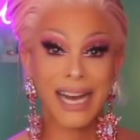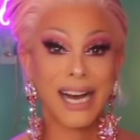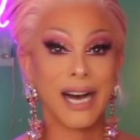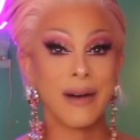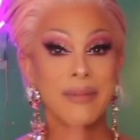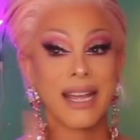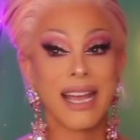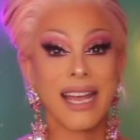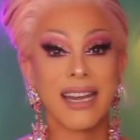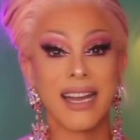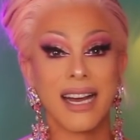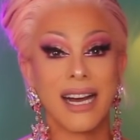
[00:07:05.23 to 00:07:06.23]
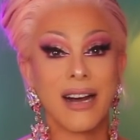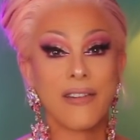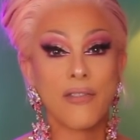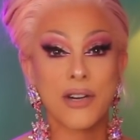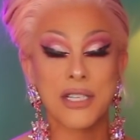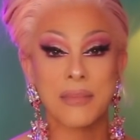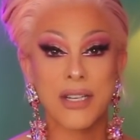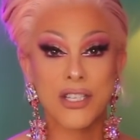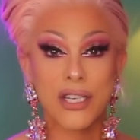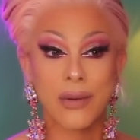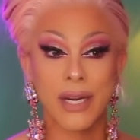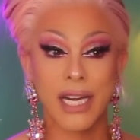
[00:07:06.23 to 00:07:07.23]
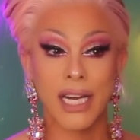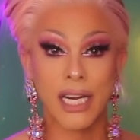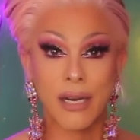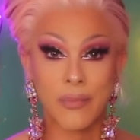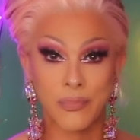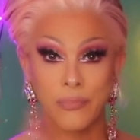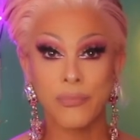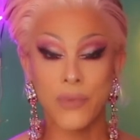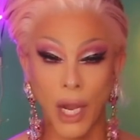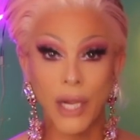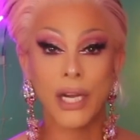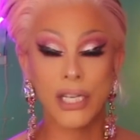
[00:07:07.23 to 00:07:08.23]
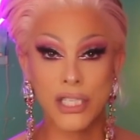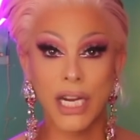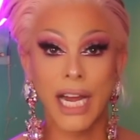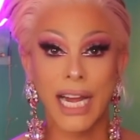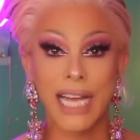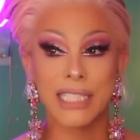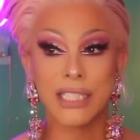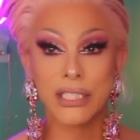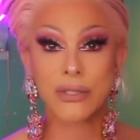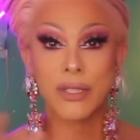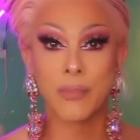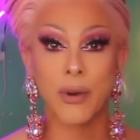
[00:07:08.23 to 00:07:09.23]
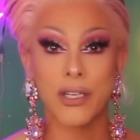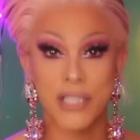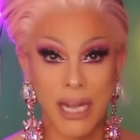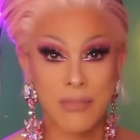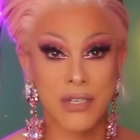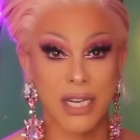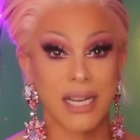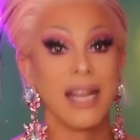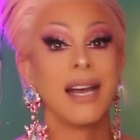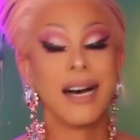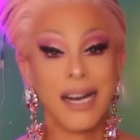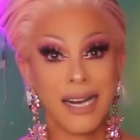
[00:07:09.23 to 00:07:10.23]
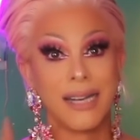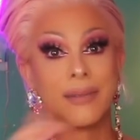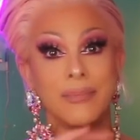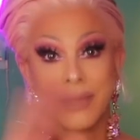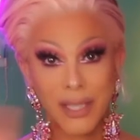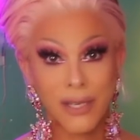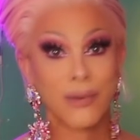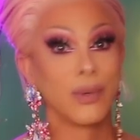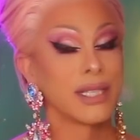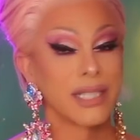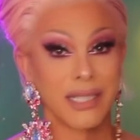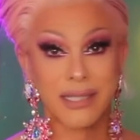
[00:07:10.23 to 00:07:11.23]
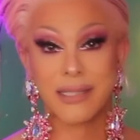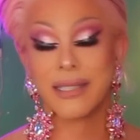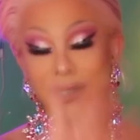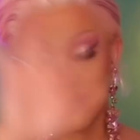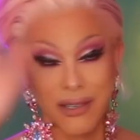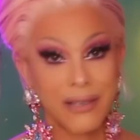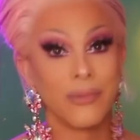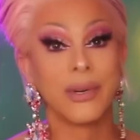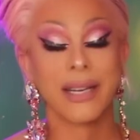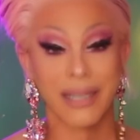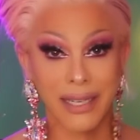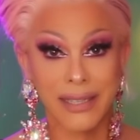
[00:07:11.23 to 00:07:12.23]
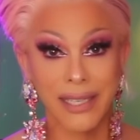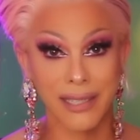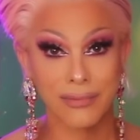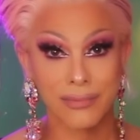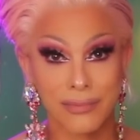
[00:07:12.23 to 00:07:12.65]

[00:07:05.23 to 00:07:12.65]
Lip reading: And unfortunately, Miss Joey J has to do the pork chop shit, which is, girl, we're gonna get there.